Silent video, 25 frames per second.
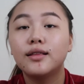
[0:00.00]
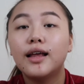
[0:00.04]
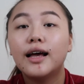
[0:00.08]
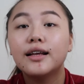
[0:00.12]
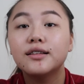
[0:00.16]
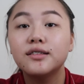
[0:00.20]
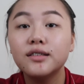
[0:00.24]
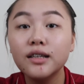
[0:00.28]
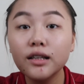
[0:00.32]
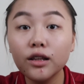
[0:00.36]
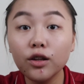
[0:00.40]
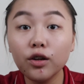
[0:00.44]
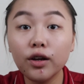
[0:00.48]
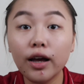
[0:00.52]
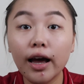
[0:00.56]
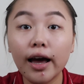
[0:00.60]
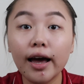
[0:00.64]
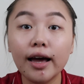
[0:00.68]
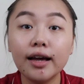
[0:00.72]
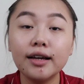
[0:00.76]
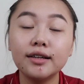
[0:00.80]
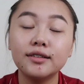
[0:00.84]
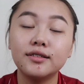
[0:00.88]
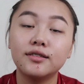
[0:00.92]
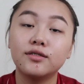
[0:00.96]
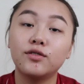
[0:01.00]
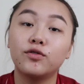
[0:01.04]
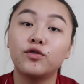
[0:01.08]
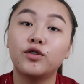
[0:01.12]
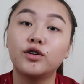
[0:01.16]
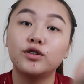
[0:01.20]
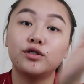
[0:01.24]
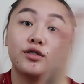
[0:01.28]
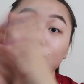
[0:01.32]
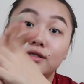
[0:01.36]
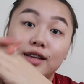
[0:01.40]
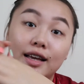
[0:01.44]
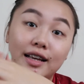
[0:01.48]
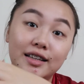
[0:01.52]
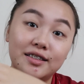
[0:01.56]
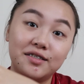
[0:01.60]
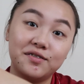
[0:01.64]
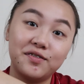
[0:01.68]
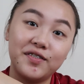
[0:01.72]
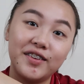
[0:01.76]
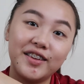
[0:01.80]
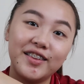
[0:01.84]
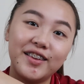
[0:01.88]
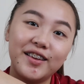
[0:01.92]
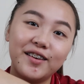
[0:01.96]
That's it, you guys, for today's
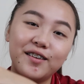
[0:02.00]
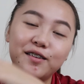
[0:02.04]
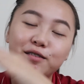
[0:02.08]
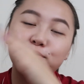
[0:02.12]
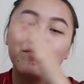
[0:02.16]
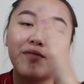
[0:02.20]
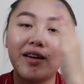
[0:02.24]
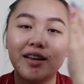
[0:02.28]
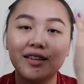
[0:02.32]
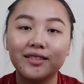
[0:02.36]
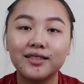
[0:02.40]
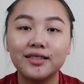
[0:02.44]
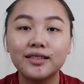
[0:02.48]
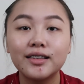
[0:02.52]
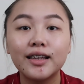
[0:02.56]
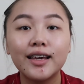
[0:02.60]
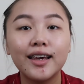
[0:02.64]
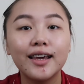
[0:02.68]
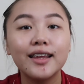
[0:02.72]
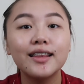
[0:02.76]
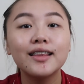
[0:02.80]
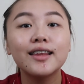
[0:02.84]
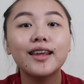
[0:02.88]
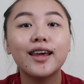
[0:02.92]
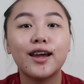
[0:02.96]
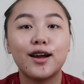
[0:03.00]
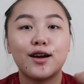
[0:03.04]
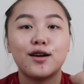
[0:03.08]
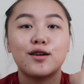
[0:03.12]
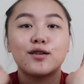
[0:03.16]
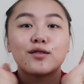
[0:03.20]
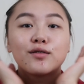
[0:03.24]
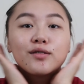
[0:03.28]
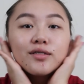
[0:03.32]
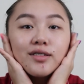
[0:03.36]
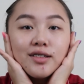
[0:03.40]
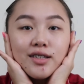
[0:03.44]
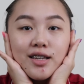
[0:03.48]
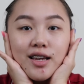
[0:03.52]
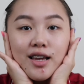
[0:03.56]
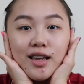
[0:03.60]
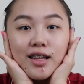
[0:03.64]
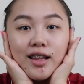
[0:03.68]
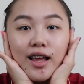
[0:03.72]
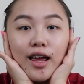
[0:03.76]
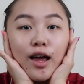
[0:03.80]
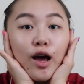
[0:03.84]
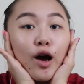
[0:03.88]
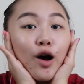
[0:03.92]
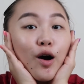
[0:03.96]
video, my skincare routine.
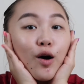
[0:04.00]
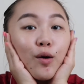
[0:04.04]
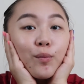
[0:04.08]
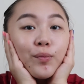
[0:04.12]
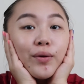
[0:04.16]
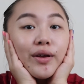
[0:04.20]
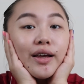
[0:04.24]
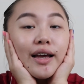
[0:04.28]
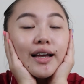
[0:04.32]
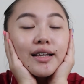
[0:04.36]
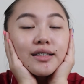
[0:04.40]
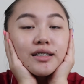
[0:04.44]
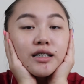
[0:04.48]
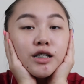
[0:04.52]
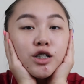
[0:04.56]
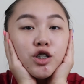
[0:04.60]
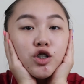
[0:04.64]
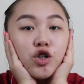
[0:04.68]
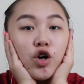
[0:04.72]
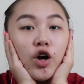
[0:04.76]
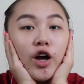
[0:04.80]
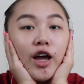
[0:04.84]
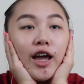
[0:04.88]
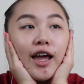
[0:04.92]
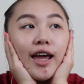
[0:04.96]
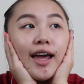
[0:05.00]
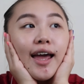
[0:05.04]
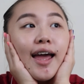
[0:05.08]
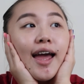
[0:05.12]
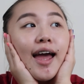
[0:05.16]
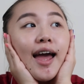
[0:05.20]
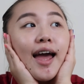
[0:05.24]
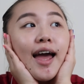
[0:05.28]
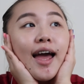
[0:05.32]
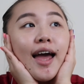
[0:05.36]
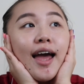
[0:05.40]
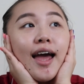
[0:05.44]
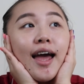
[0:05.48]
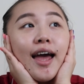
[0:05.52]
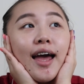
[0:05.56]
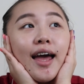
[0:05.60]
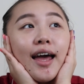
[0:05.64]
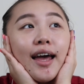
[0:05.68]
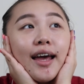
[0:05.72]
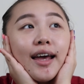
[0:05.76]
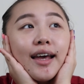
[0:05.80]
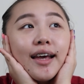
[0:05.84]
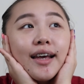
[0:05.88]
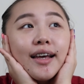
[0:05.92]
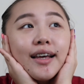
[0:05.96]
I hope you guys enjoy,
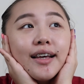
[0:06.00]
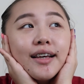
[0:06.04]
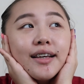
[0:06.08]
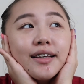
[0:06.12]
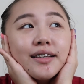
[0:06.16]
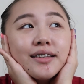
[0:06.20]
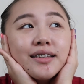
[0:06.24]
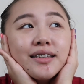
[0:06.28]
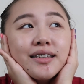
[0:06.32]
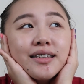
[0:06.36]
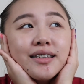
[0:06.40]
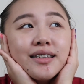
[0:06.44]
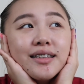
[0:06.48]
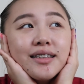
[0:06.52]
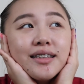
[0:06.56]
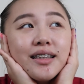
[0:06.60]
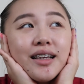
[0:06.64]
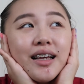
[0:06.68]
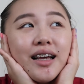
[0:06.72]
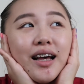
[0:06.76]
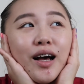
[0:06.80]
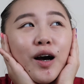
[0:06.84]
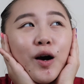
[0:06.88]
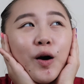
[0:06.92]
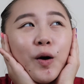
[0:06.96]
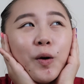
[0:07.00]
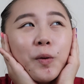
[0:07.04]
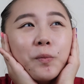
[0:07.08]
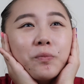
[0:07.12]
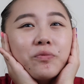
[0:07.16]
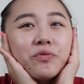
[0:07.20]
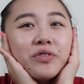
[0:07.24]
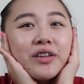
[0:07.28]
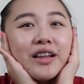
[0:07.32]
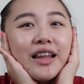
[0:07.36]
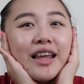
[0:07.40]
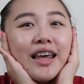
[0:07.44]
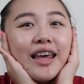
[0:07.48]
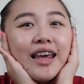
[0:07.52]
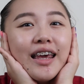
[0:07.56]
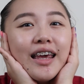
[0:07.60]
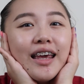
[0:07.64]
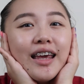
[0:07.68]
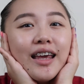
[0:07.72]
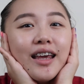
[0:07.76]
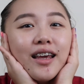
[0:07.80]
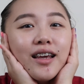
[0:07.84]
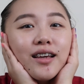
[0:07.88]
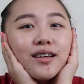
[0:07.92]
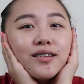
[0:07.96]
and
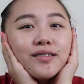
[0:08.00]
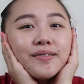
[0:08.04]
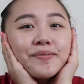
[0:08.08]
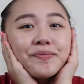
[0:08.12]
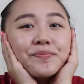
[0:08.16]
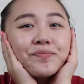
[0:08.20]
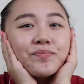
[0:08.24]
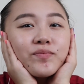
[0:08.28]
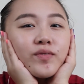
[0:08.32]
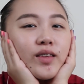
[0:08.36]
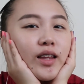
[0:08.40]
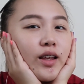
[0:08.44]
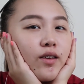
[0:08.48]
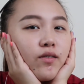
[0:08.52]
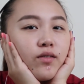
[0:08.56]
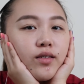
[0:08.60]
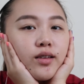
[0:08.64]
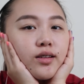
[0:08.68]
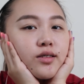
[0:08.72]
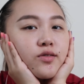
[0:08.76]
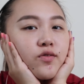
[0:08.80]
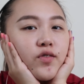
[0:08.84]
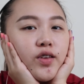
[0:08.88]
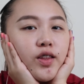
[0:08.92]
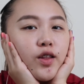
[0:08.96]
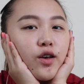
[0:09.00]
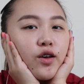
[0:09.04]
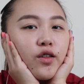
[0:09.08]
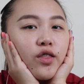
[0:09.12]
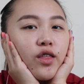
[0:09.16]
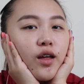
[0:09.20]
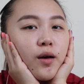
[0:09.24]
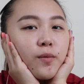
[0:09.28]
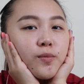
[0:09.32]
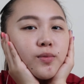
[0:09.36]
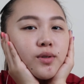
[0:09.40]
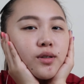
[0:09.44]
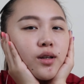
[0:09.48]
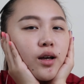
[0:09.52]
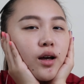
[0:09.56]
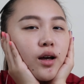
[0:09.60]
hopefully give this video a thumbs